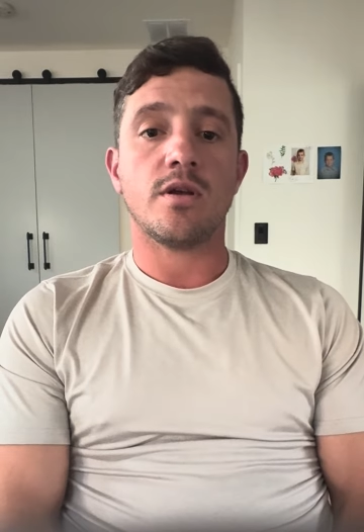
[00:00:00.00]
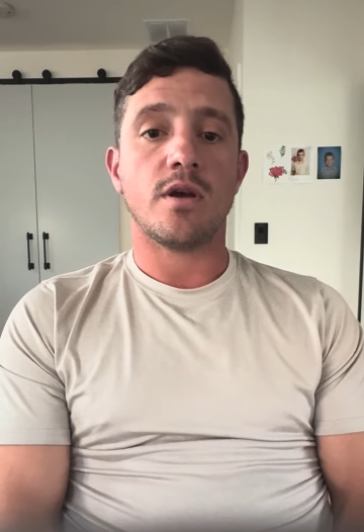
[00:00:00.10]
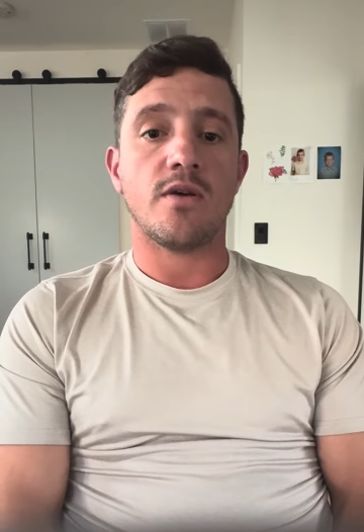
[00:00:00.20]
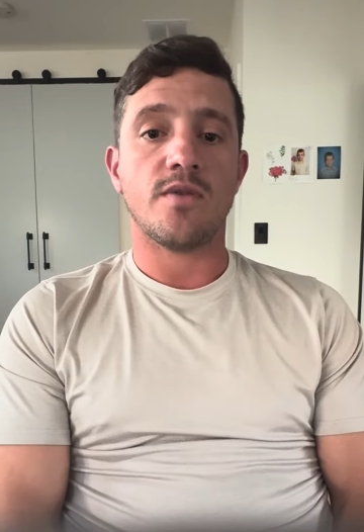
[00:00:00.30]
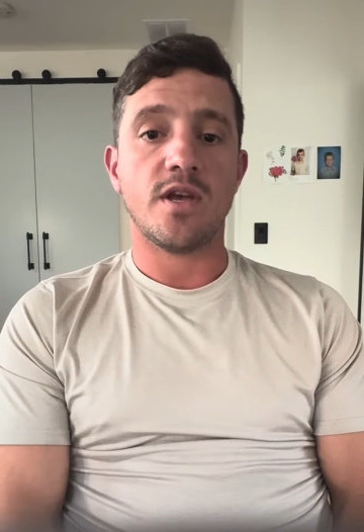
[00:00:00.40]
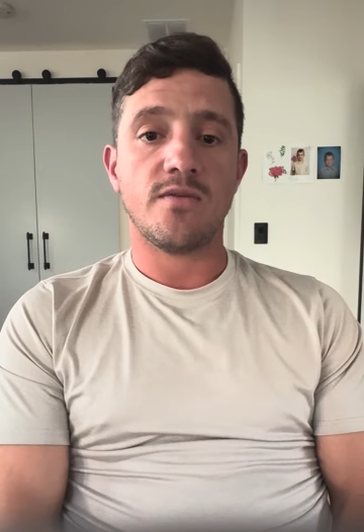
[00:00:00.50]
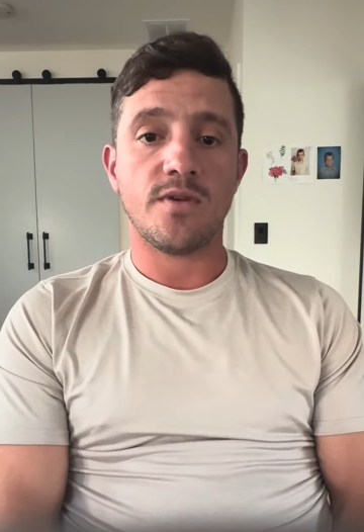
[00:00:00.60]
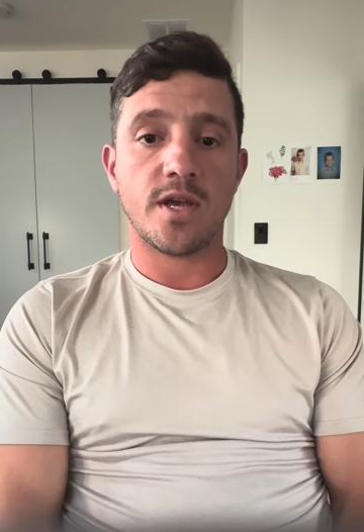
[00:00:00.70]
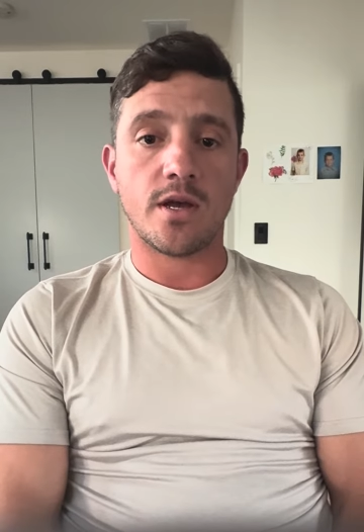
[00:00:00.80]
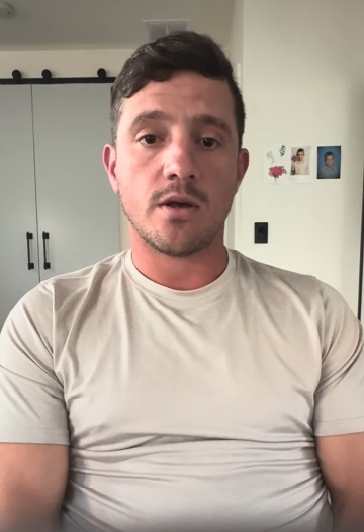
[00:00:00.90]
of
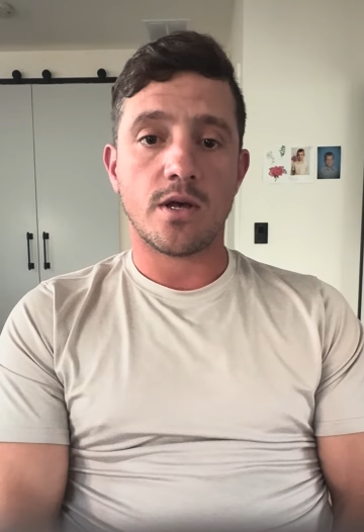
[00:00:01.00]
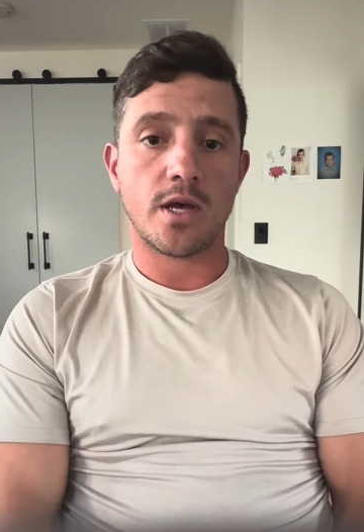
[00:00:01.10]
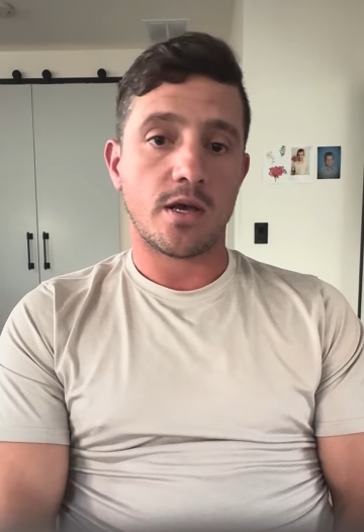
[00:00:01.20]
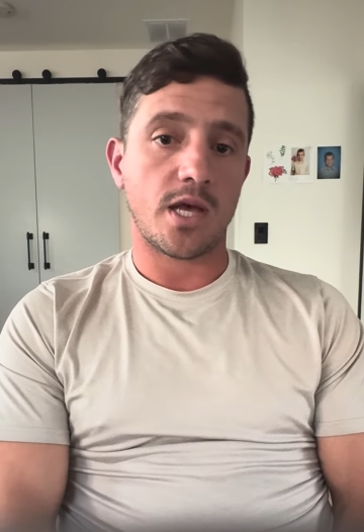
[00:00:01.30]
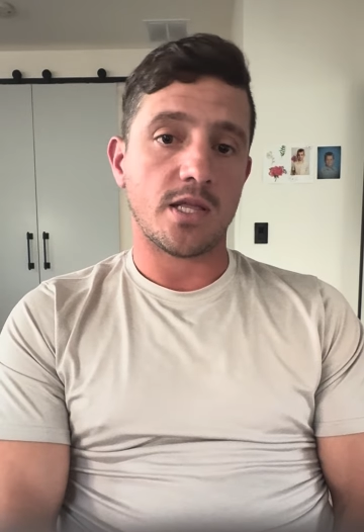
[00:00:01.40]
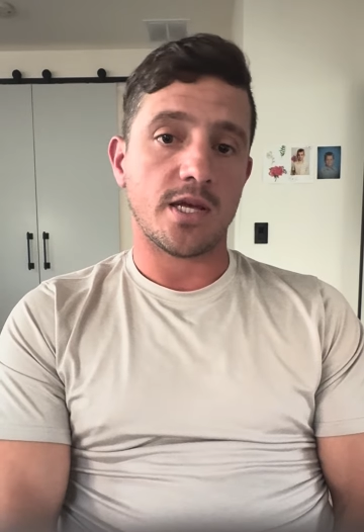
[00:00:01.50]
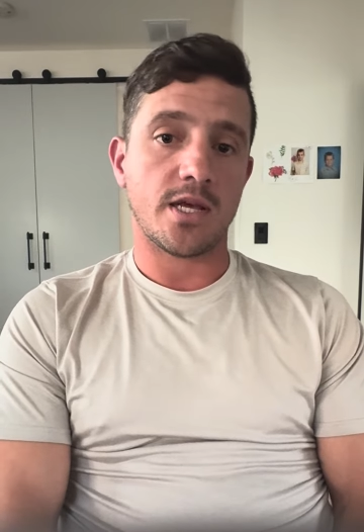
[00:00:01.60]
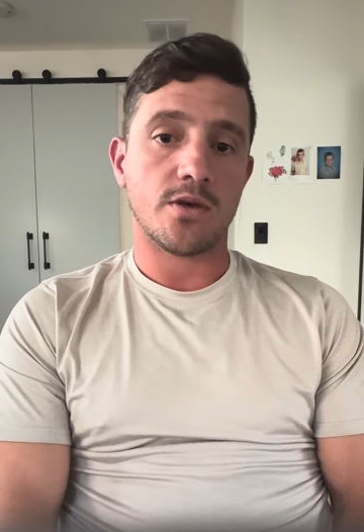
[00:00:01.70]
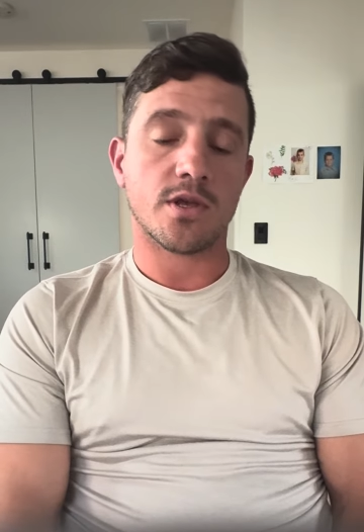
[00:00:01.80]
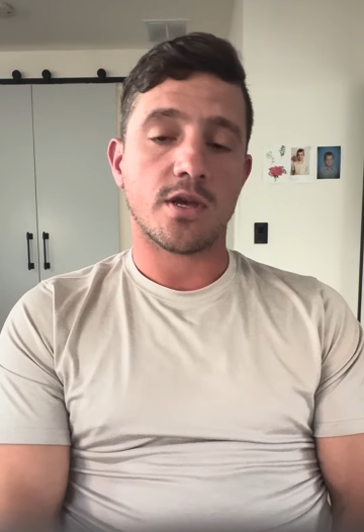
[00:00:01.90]
every allied
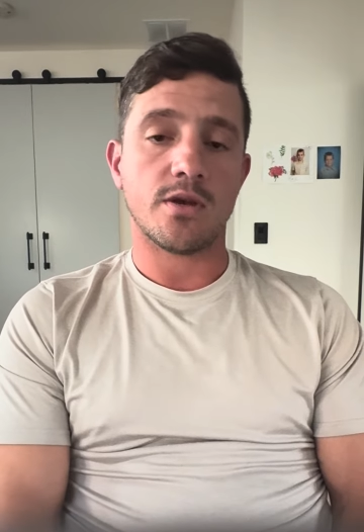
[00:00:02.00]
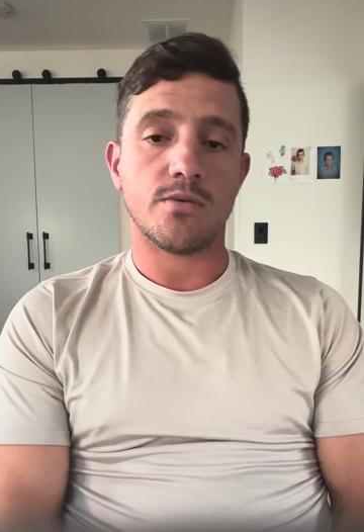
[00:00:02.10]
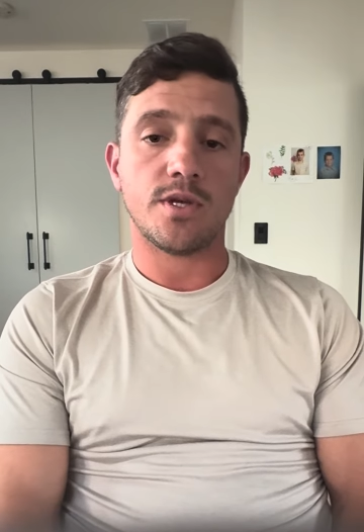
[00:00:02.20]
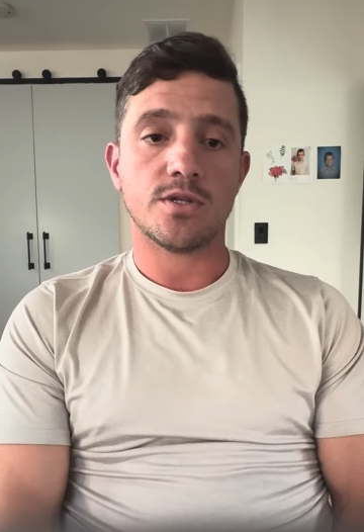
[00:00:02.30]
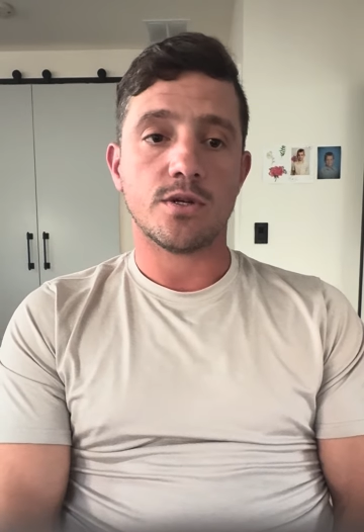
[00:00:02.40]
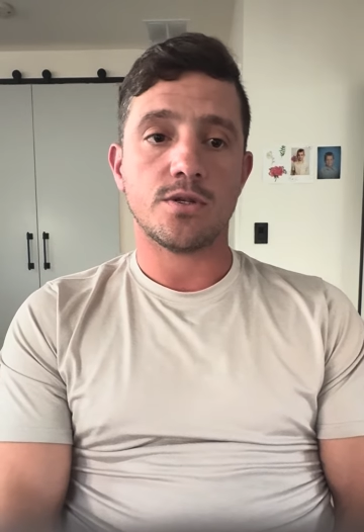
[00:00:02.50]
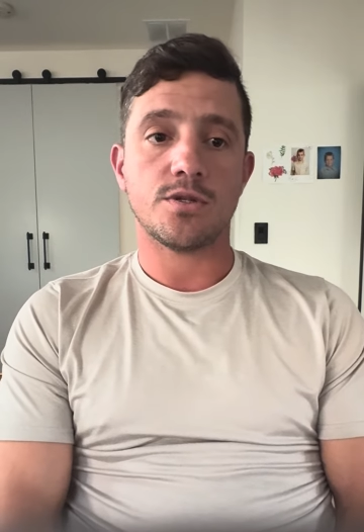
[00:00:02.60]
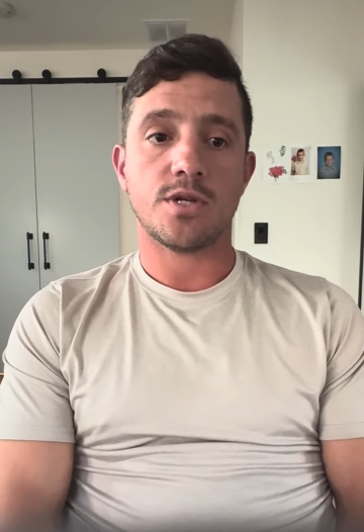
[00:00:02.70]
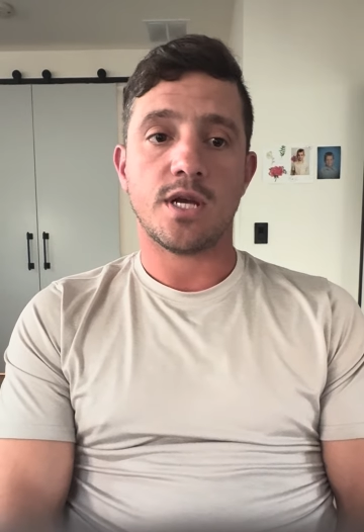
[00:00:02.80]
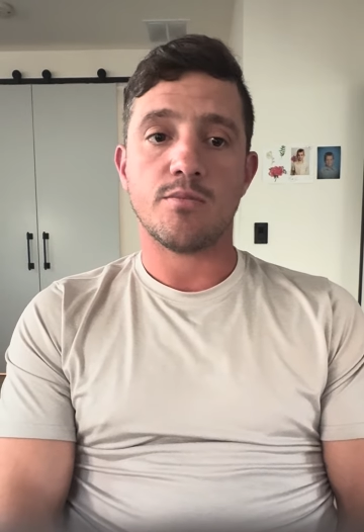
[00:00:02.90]
healthcare
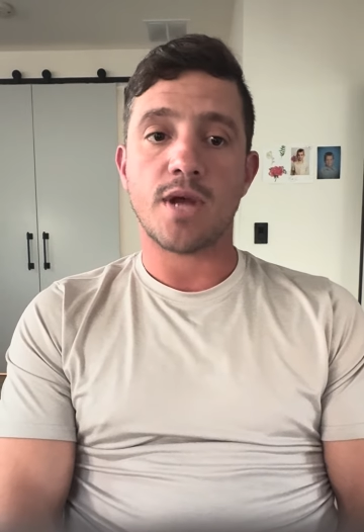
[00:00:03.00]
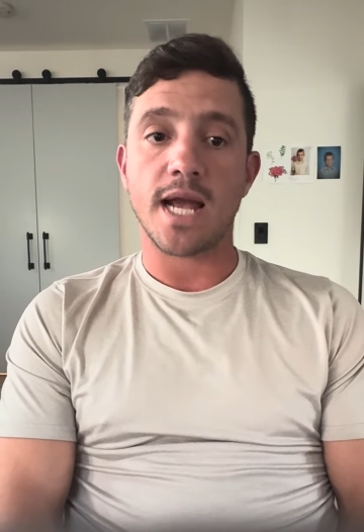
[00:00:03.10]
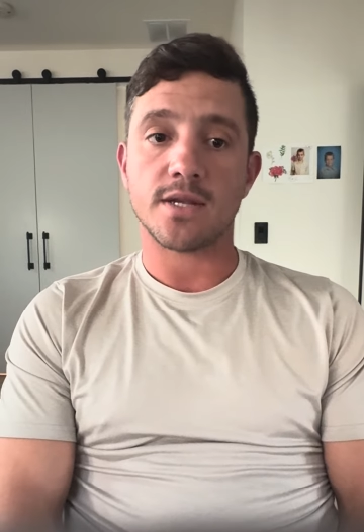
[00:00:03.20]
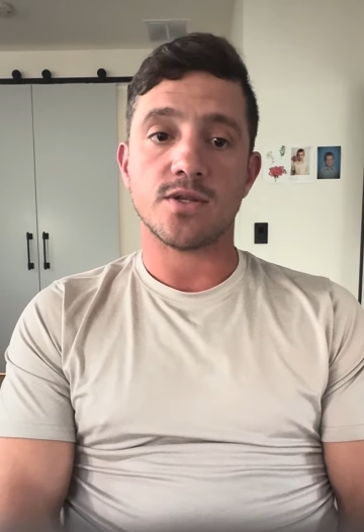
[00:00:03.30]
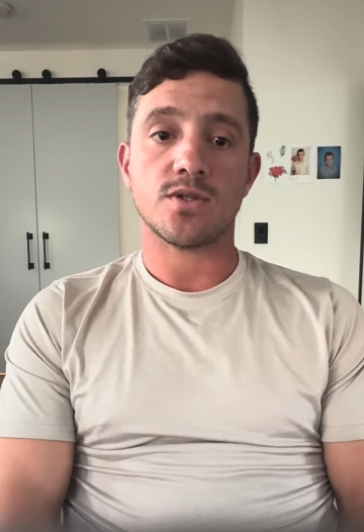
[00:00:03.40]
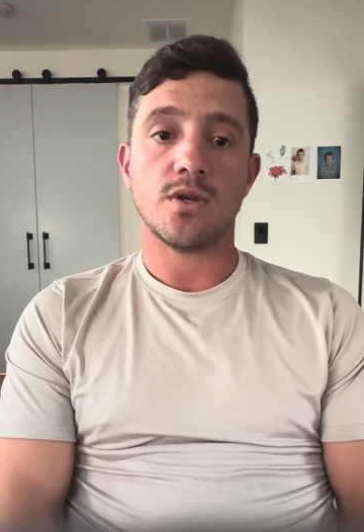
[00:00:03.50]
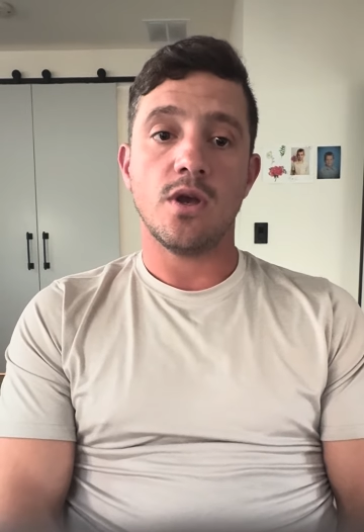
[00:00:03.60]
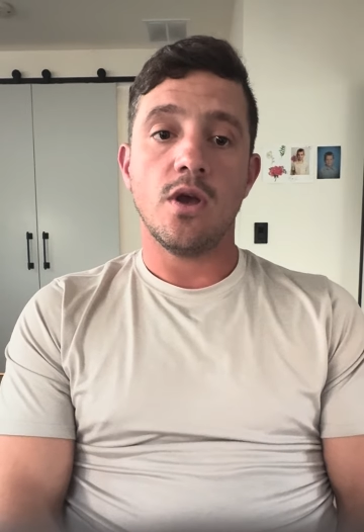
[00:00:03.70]
research and practice.